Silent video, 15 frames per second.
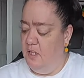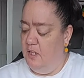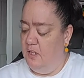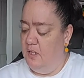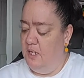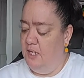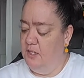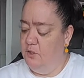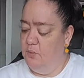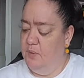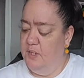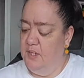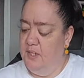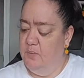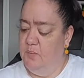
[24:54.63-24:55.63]
The next
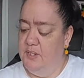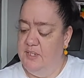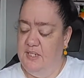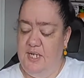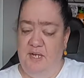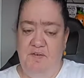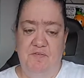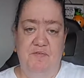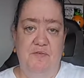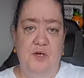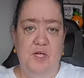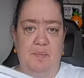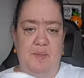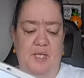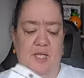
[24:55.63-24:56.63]
one was a
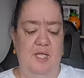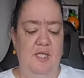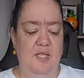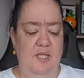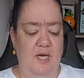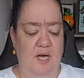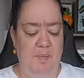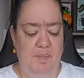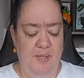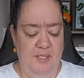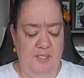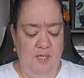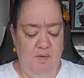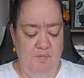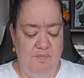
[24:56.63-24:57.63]
freebie that I picked
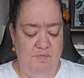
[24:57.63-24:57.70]
up